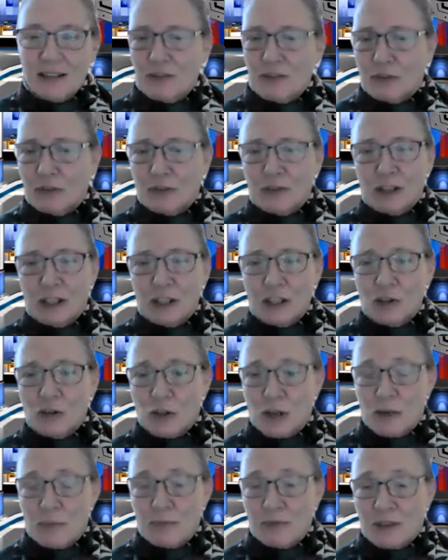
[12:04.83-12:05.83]
It's fulfilling
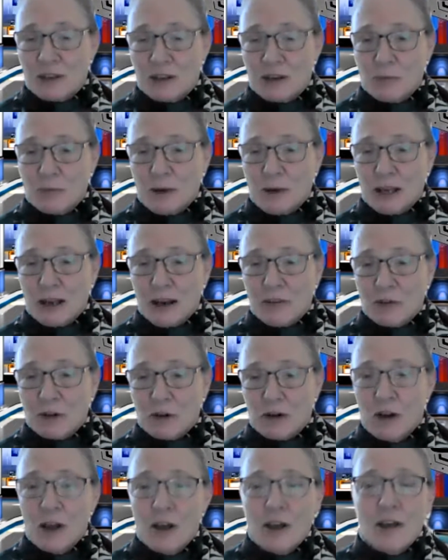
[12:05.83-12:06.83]
dreams that you may
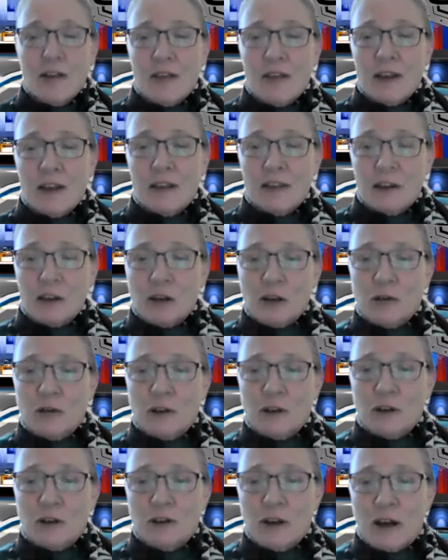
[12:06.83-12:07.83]
never think that you
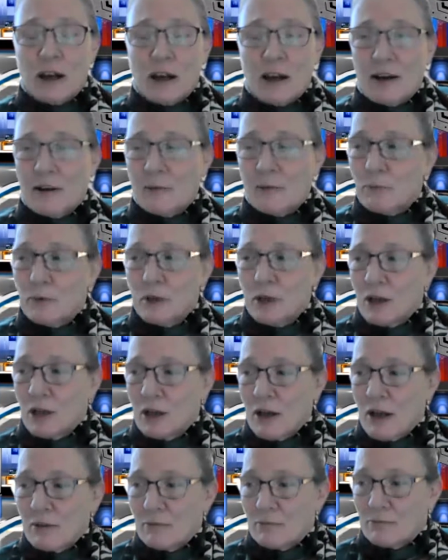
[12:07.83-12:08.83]
could
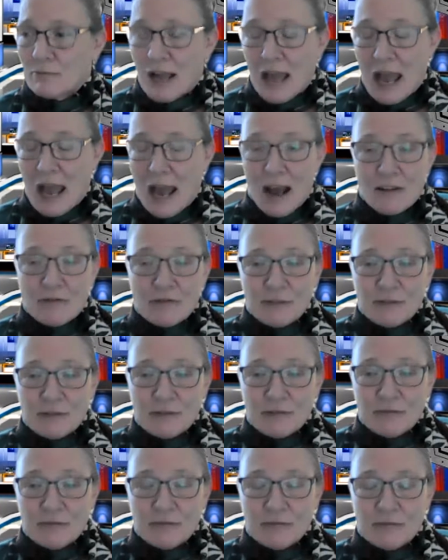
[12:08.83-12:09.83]
have.
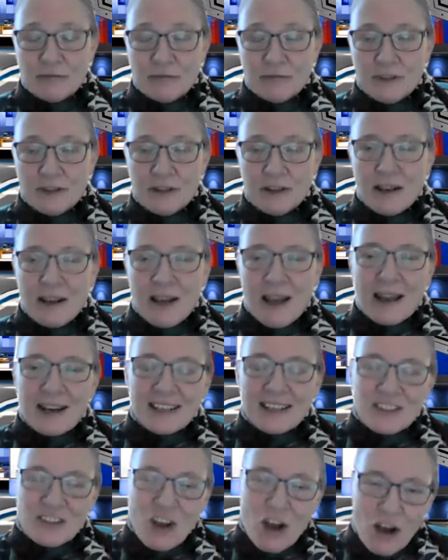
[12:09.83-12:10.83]

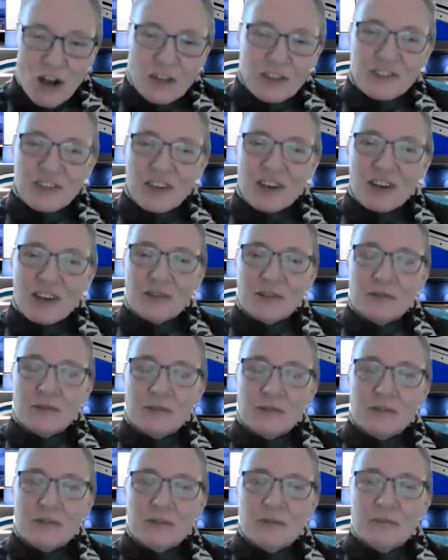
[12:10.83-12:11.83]
And it's also
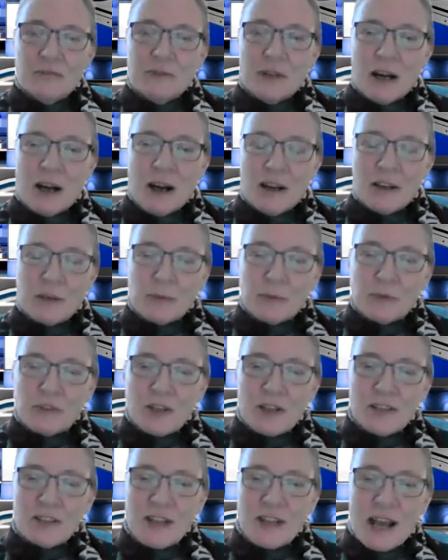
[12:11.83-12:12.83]

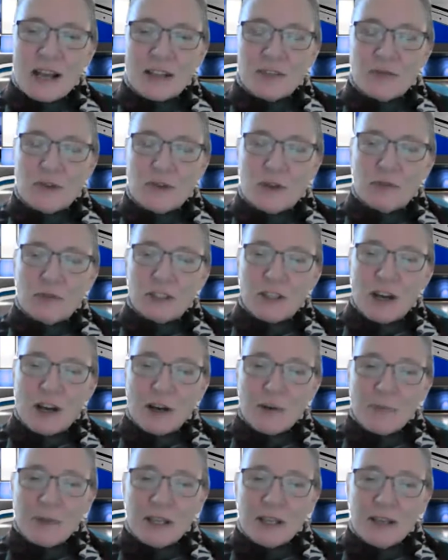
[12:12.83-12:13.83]
100% tax-free
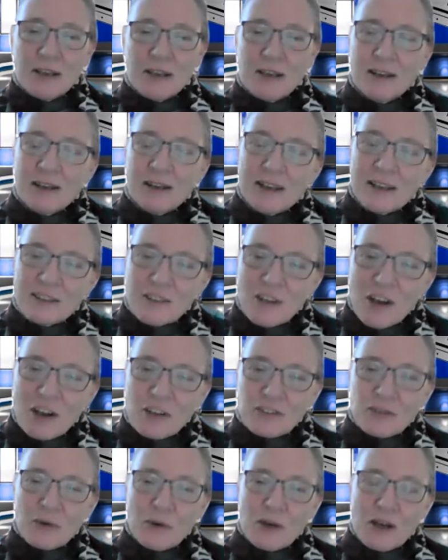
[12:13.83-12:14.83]
retirement. It's
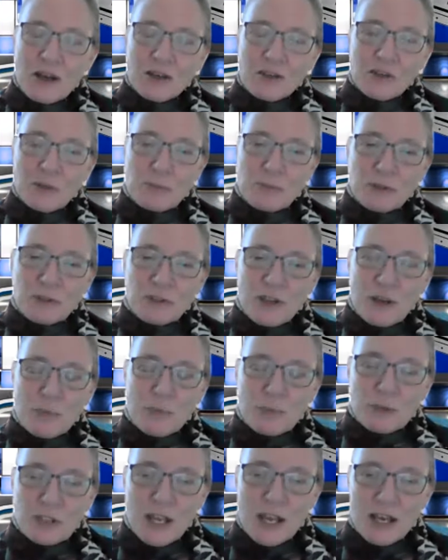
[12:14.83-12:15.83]
also 100%
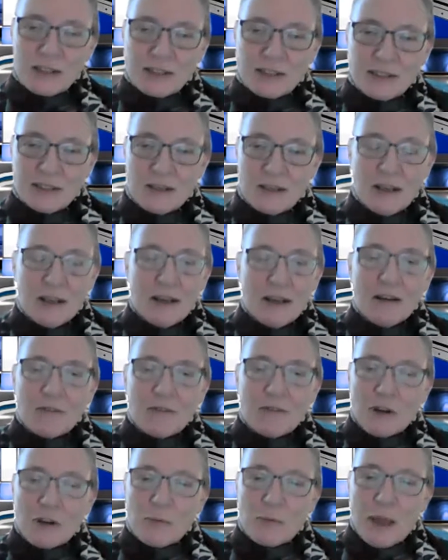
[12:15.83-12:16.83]
protected
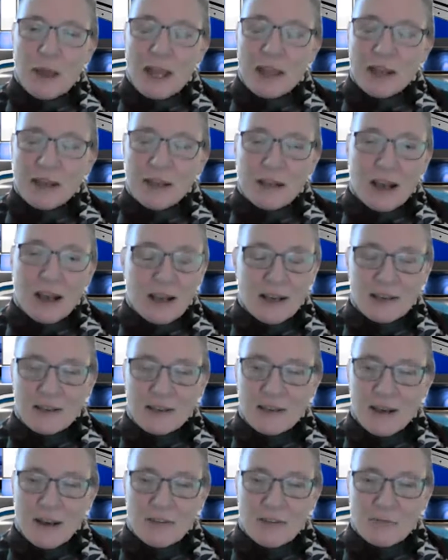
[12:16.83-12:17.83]
from any
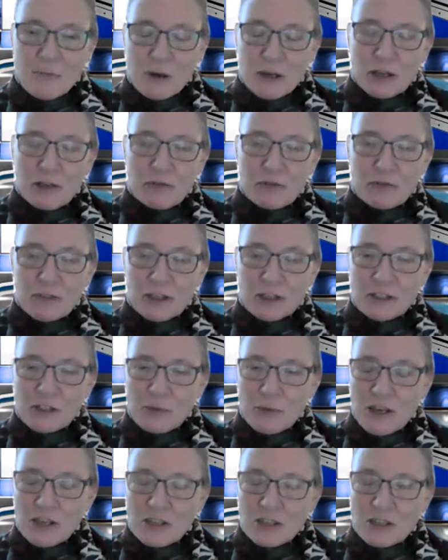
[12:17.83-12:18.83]
kind of market
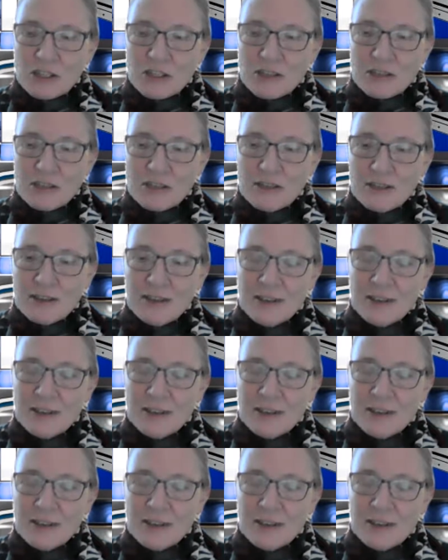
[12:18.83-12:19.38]
fluctuation.